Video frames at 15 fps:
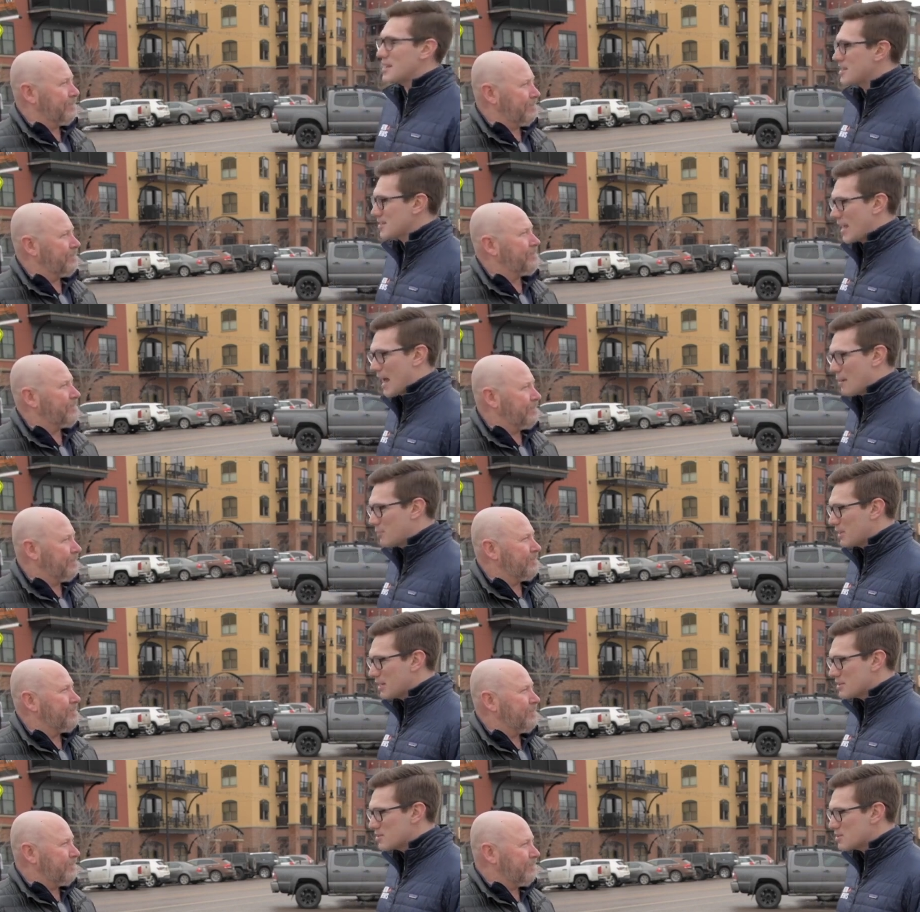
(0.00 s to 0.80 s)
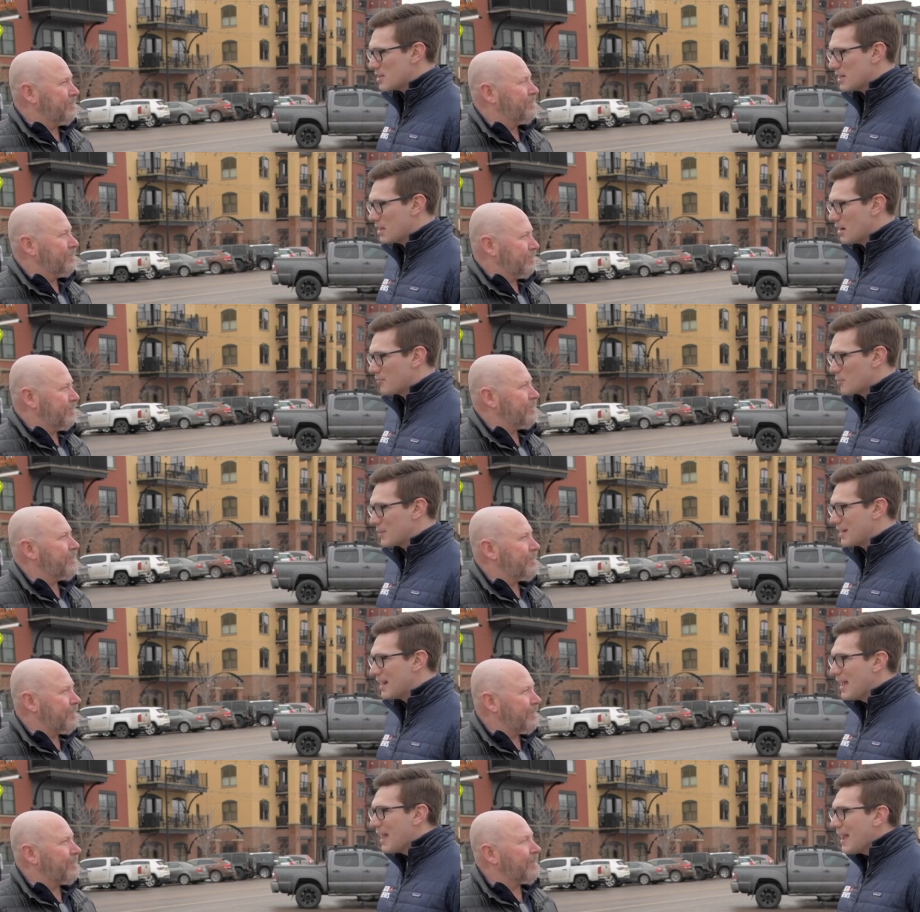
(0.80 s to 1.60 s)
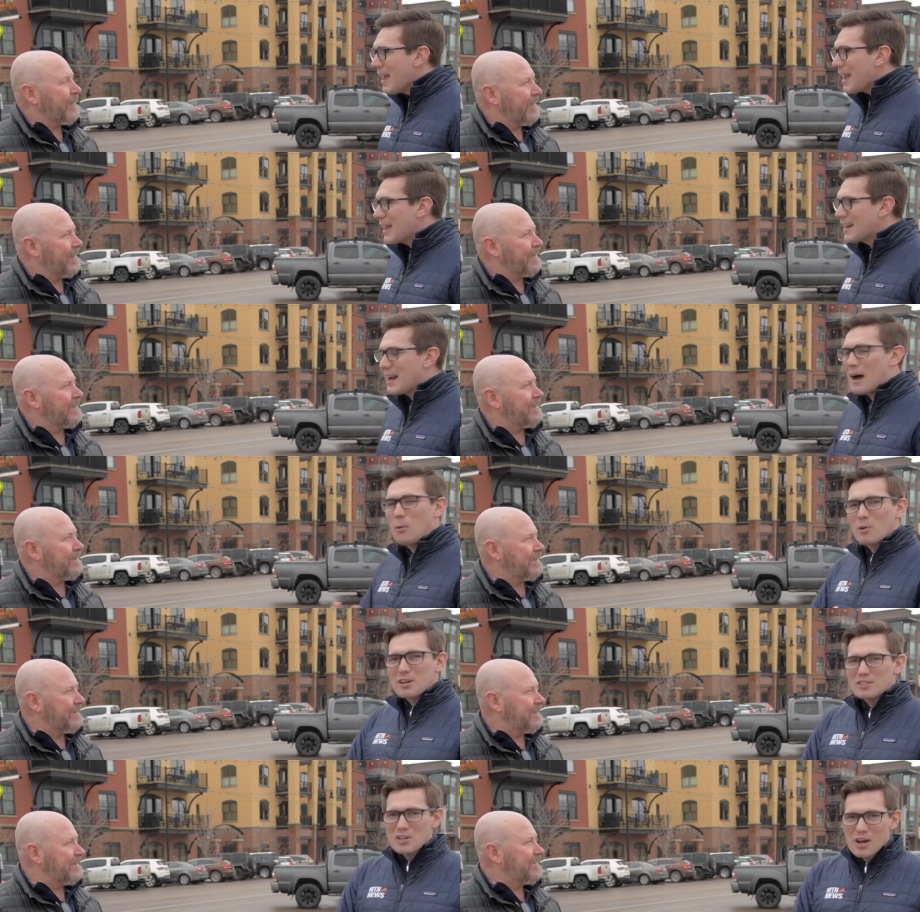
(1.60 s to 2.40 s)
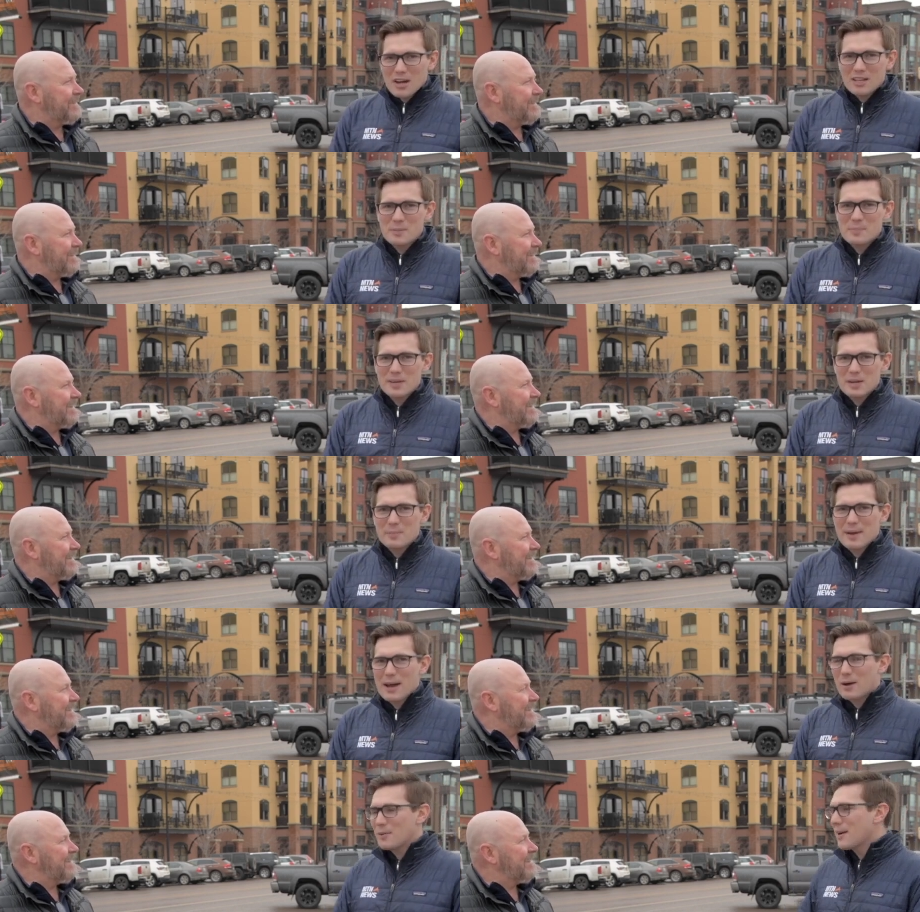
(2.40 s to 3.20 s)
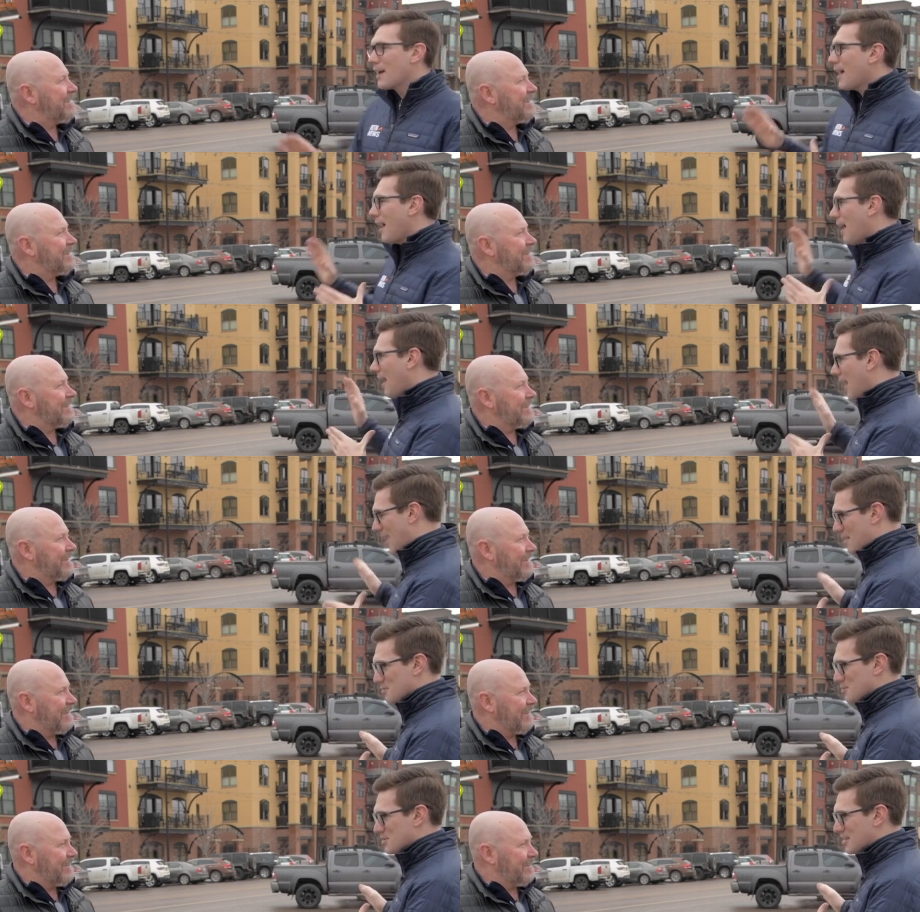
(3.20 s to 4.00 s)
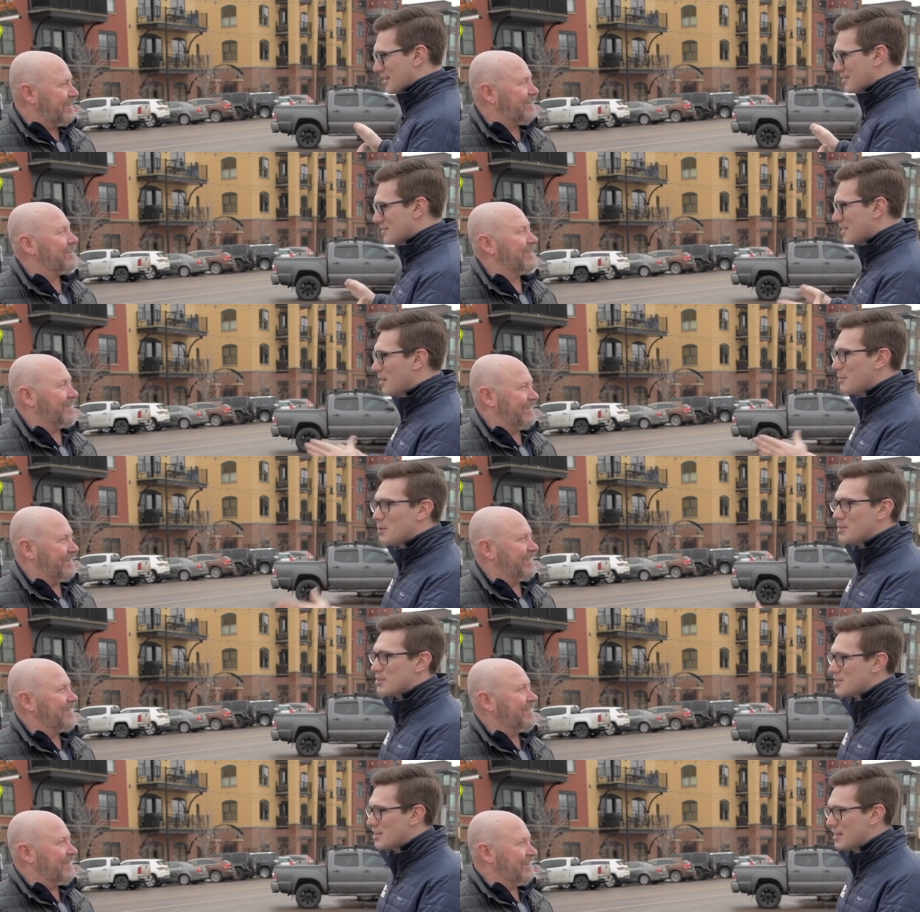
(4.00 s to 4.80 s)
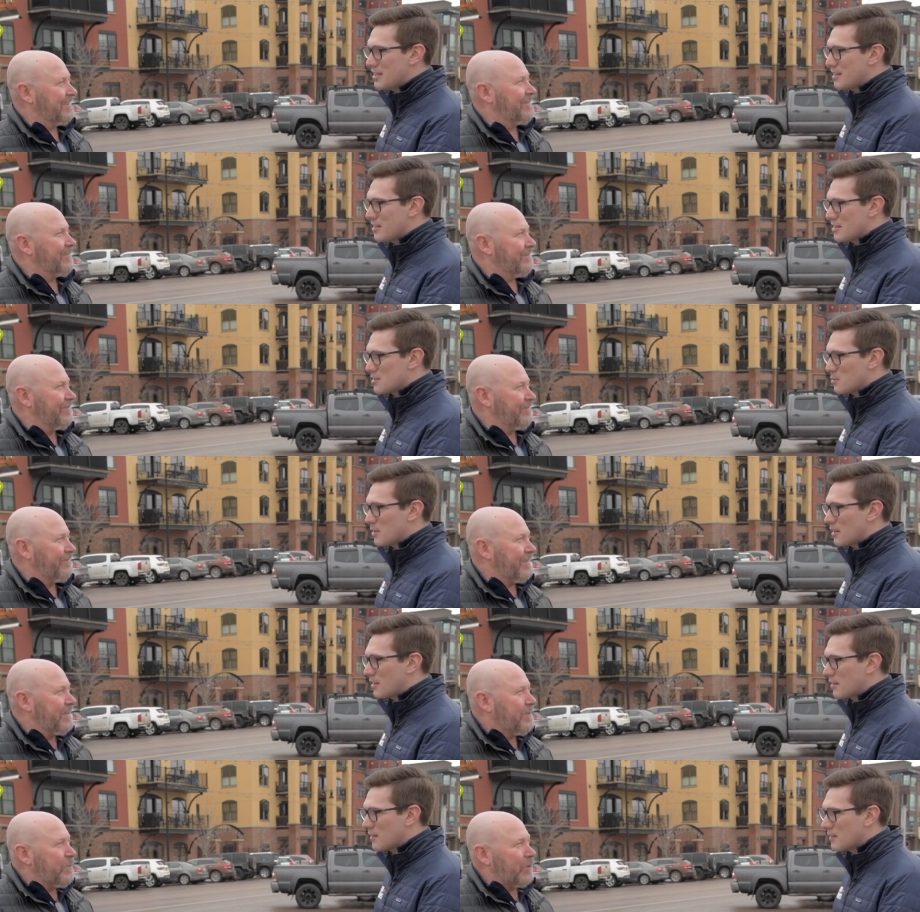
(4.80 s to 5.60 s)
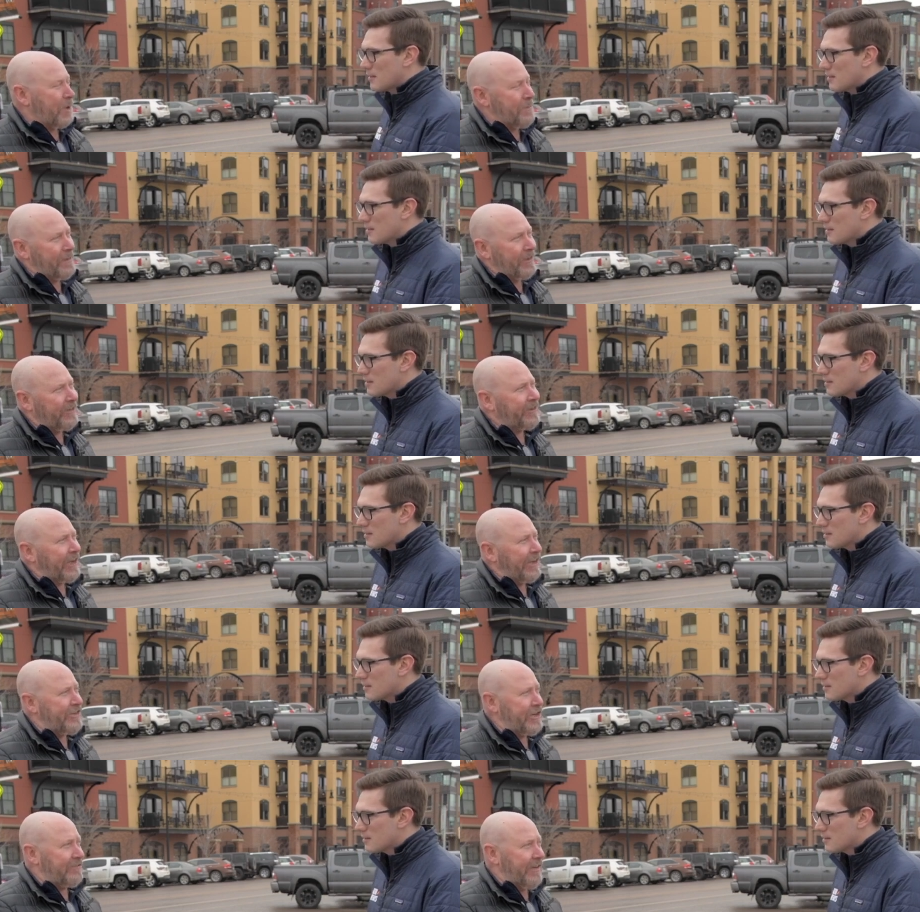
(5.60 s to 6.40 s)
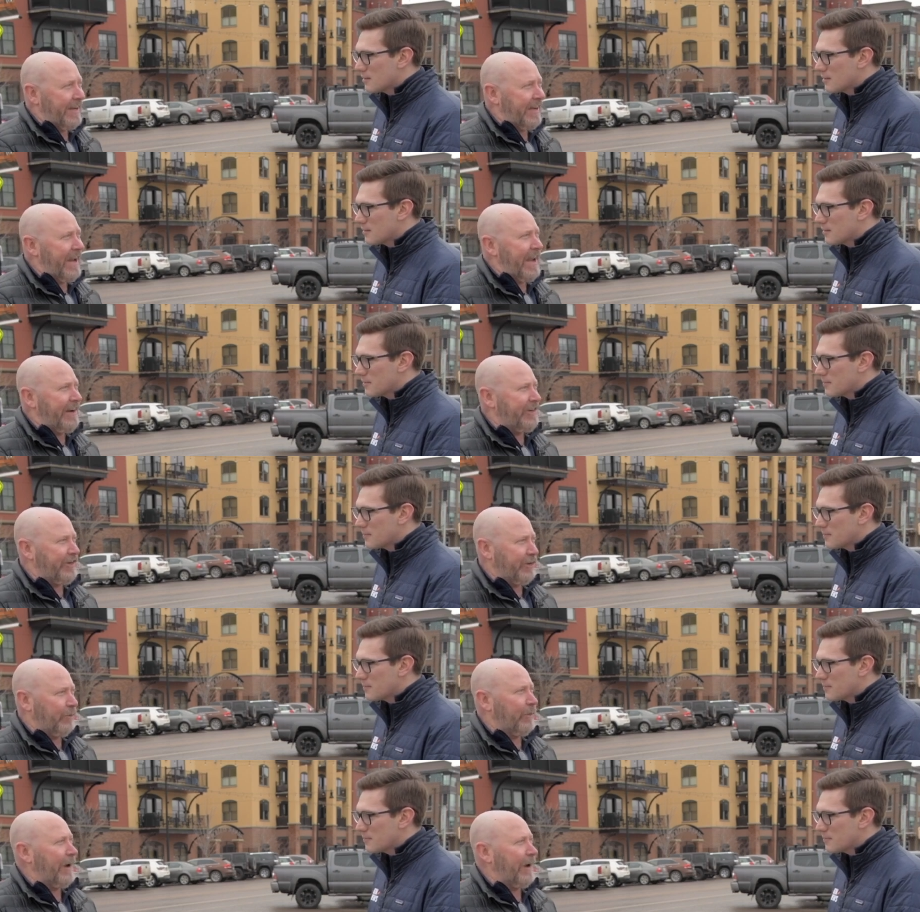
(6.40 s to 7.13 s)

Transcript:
Speaker 1: things happening in city government, and I want to talk a bit about housing. Tell me what the city did this week.
Speaker 2: Well, they've been discussing vacation